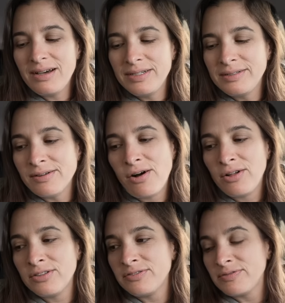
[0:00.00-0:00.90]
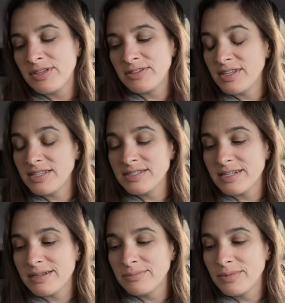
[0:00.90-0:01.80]
in all of the things
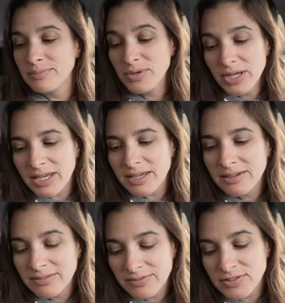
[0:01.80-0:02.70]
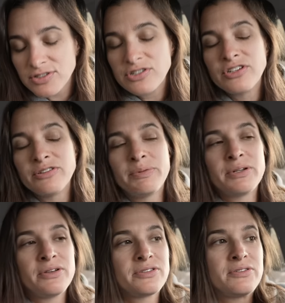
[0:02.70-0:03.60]
that I'm bringing for sure, but
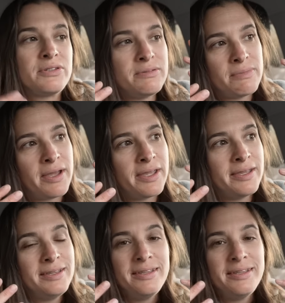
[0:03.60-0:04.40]
also in my